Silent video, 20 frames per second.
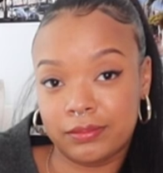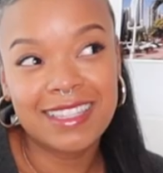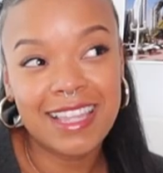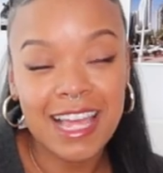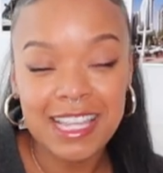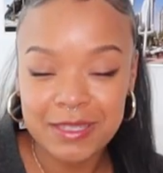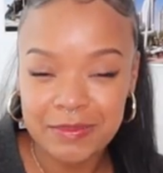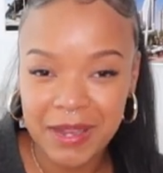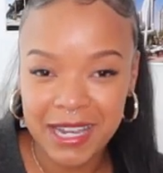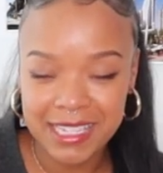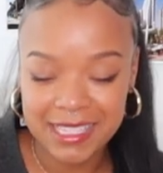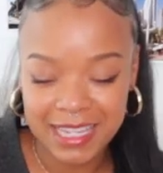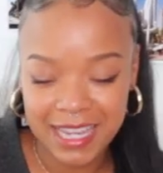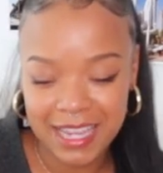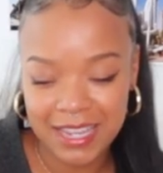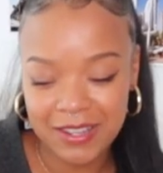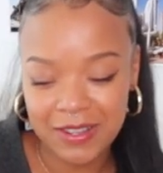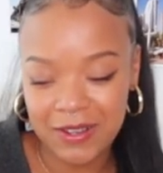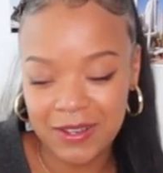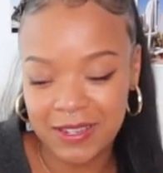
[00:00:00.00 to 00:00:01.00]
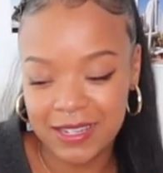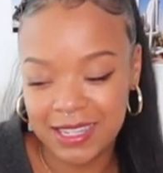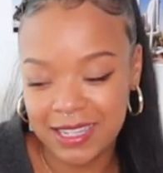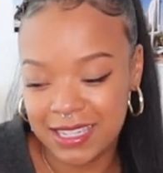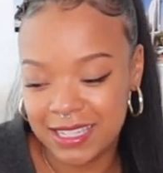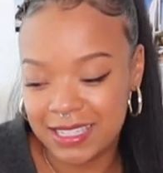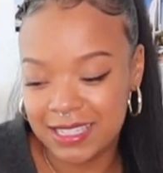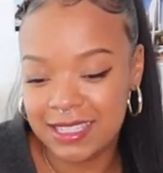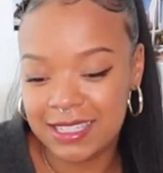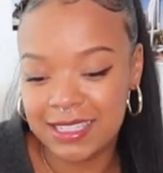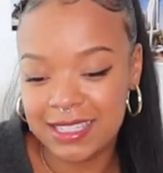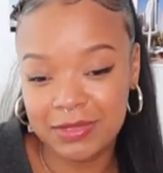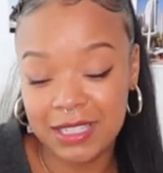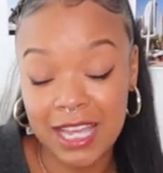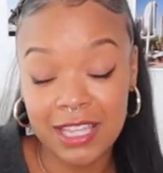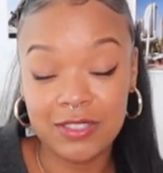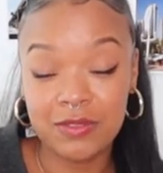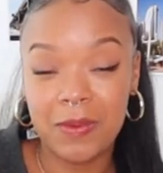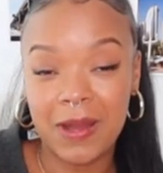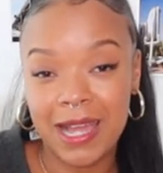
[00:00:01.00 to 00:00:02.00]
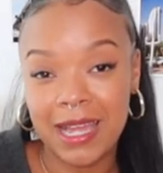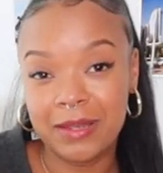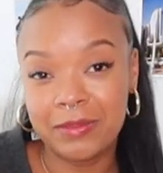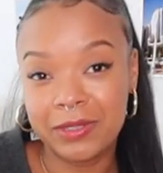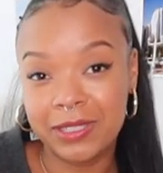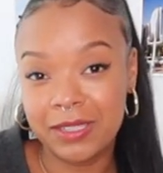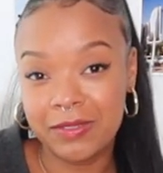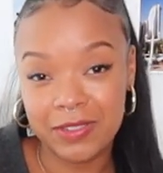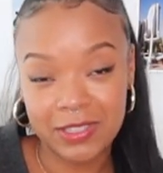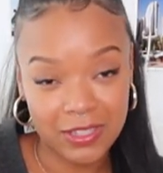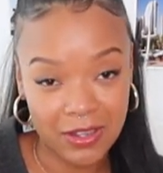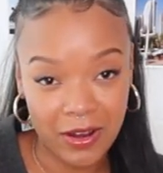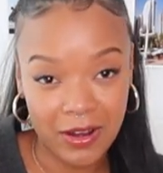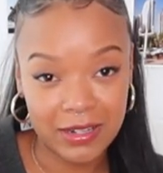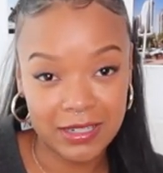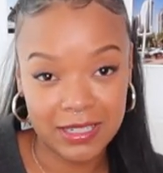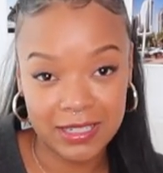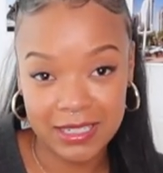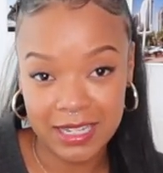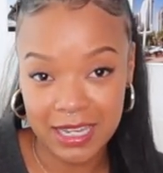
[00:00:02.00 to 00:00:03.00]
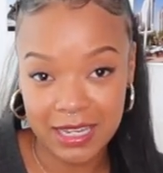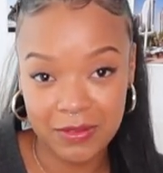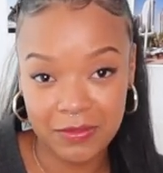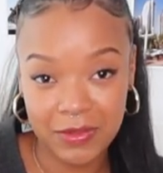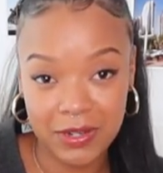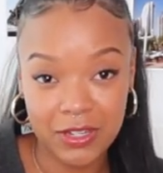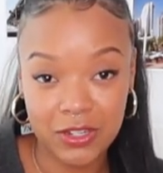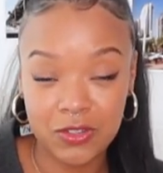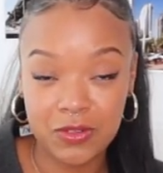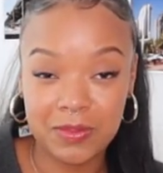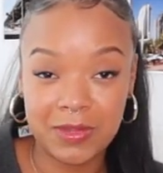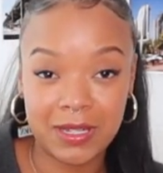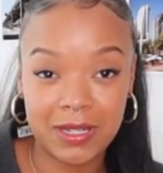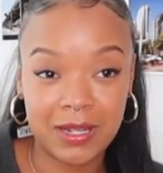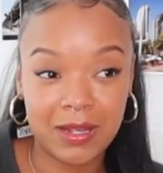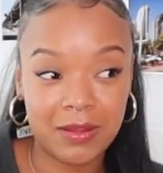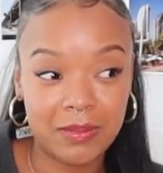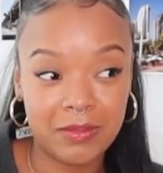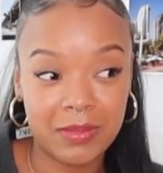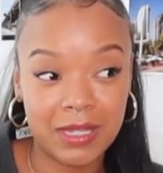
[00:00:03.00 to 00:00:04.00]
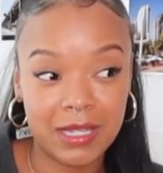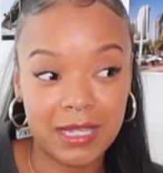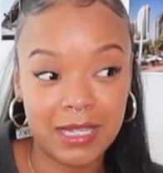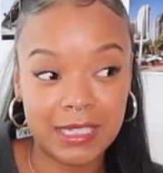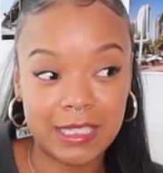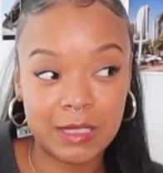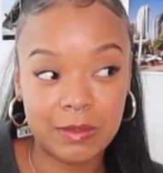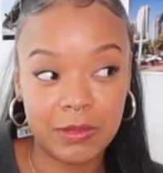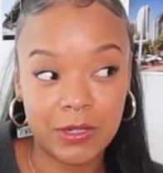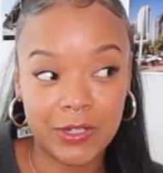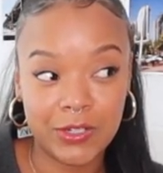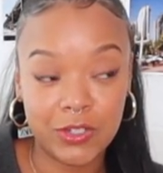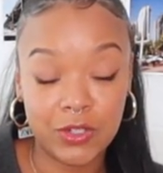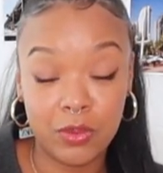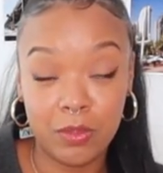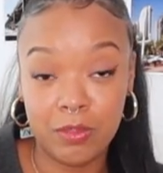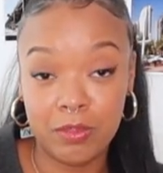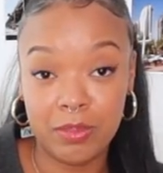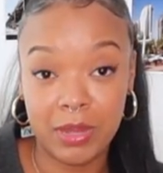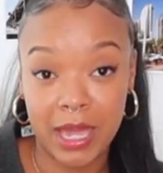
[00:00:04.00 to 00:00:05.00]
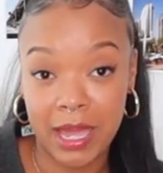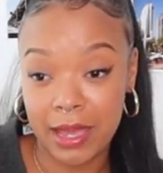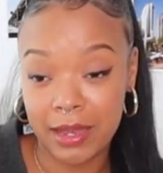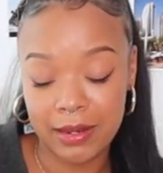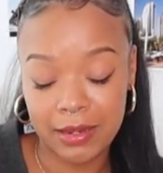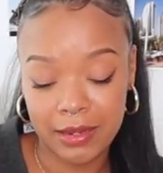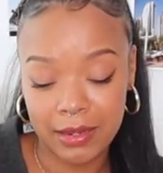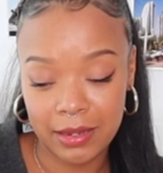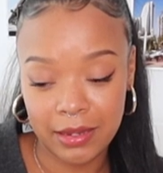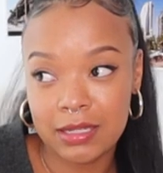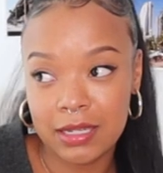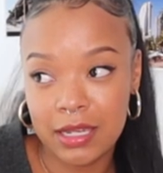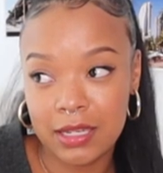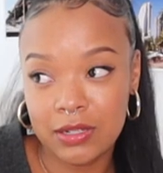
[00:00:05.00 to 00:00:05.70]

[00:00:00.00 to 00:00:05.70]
That's my take on this. That's why I believe it's hard to date when you become a spiritual baddie.